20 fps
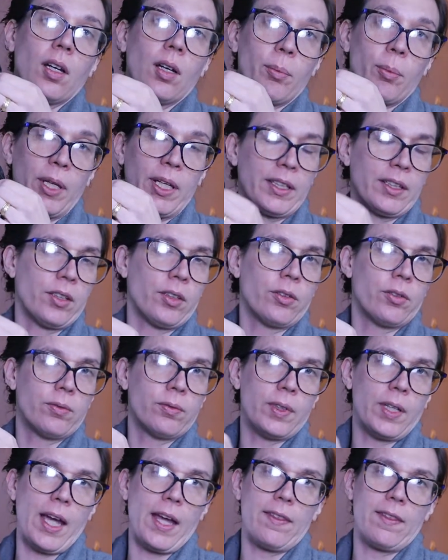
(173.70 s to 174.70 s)
Like
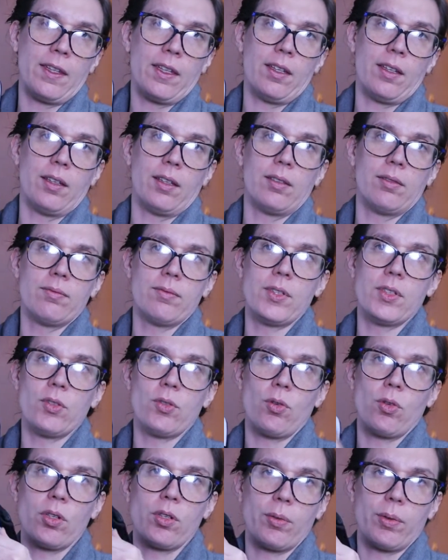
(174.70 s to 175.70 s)
at the
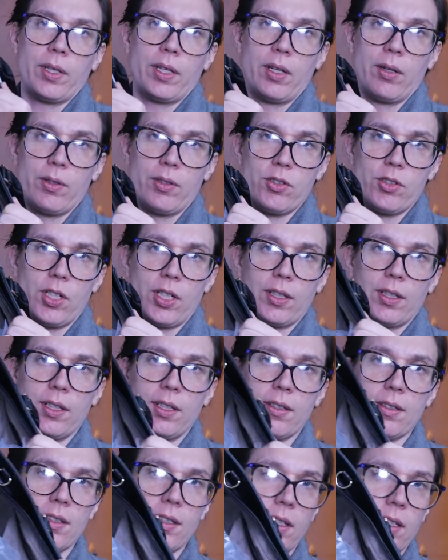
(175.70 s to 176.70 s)
store when they always check the
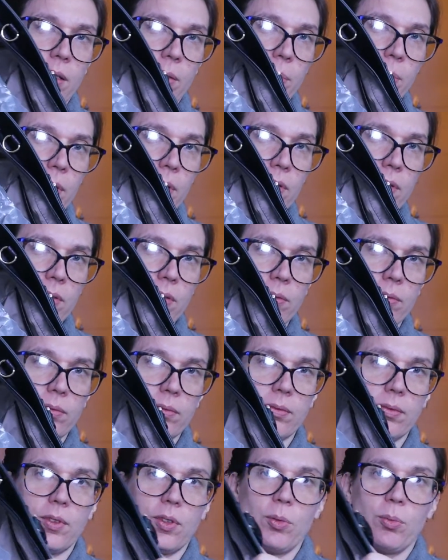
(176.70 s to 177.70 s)
inside of your purse.
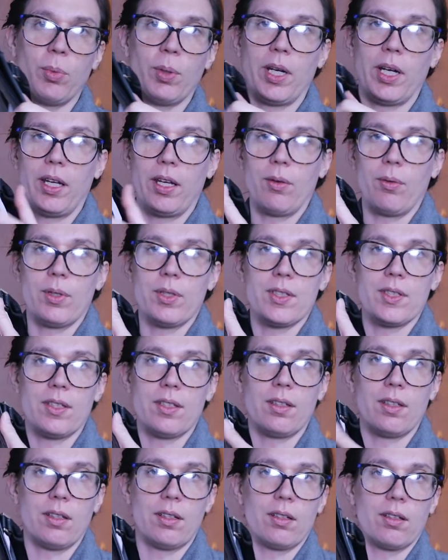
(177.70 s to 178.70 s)
You buy it. What's
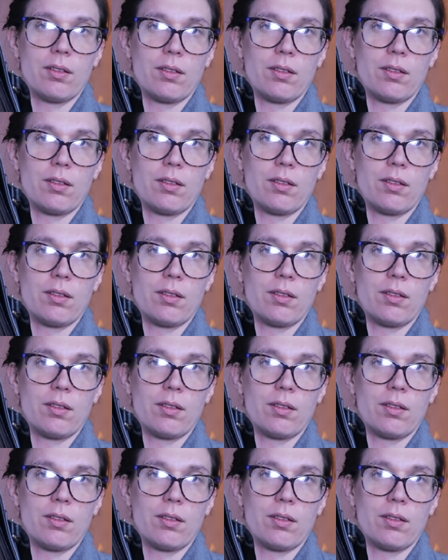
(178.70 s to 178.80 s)
in there?